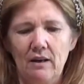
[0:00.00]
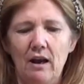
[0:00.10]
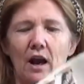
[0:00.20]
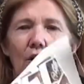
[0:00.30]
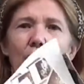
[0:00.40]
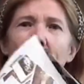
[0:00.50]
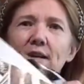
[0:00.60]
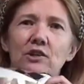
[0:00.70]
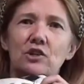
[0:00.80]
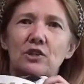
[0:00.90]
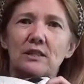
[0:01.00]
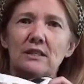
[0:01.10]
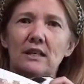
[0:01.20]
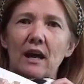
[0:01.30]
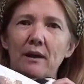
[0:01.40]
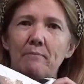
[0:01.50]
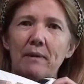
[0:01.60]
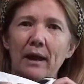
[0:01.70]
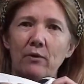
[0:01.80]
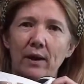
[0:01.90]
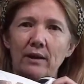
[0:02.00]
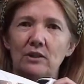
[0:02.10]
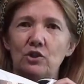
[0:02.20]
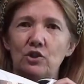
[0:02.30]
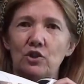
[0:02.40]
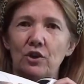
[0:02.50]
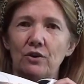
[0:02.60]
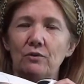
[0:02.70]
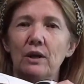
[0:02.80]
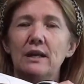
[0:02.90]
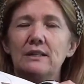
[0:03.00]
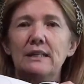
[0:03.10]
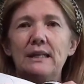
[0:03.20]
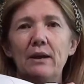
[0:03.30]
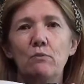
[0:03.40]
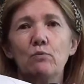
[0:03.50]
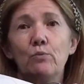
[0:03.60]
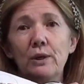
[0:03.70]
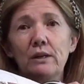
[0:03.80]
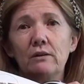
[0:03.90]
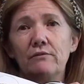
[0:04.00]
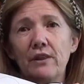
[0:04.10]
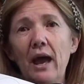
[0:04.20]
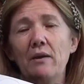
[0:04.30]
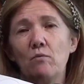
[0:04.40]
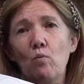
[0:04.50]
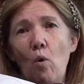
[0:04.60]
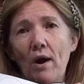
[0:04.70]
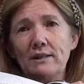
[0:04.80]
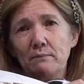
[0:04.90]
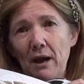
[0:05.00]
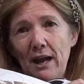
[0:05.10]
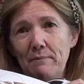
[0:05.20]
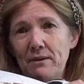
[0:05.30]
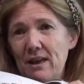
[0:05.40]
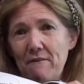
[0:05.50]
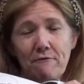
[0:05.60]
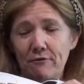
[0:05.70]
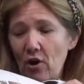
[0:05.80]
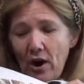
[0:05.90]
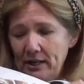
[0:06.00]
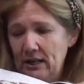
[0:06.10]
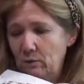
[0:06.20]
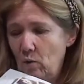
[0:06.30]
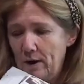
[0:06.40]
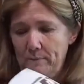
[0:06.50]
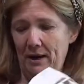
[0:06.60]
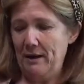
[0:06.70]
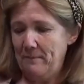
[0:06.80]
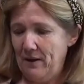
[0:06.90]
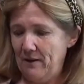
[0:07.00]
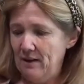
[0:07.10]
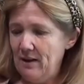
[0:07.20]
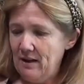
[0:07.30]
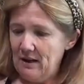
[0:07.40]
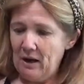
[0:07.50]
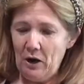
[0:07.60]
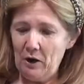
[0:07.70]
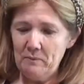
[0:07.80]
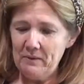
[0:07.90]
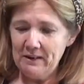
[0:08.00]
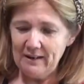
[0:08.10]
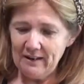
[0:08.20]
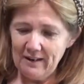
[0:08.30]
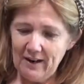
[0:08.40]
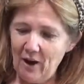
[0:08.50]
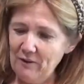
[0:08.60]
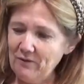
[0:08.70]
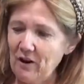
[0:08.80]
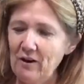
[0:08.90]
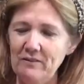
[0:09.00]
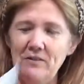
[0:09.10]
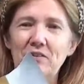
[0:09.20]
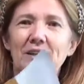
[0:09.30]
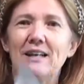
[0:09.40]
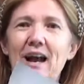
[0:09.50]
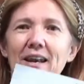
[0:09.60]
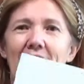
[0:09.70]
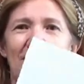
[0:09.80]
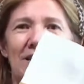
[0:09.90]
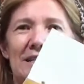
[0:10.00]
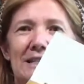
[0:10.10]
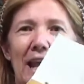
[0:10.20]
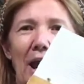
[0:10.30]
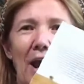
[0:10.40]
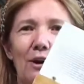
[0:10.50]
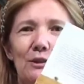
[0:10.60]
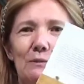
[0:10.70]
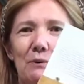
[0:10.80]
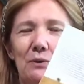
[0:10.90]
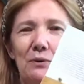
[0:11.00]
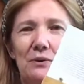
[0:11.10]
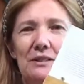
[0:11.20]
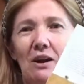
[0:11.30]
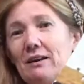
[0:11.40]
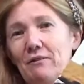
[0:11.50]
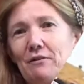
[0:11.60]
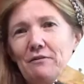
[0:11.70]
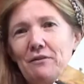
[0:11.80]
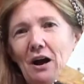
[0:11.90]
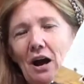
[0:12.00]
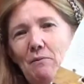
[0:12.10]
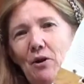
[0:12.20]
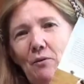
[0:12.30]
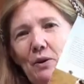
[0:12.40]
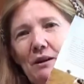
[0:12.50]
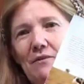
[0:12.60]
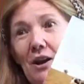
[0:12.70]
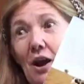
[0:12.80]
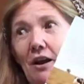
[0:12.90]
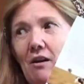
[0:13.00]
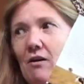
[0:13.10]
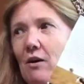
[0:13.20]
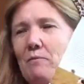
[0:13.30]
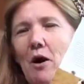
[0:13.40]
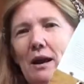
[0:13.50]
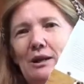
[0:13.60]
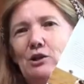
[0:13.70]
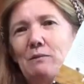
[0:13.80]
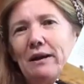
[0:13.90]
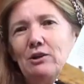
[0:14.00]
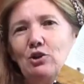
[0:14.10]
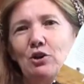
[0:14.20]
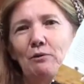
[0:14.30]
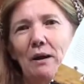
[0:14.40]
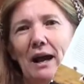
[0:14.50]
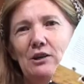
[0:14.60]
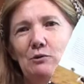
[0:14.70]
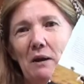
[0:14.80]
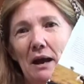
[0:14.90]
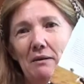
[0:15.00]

are great to just start a background in your journal, to get rid of that white paper, that frightening white paper. I've even cut out these cows because I live on a farm and I really feel like, oh, I might actually make a journal page about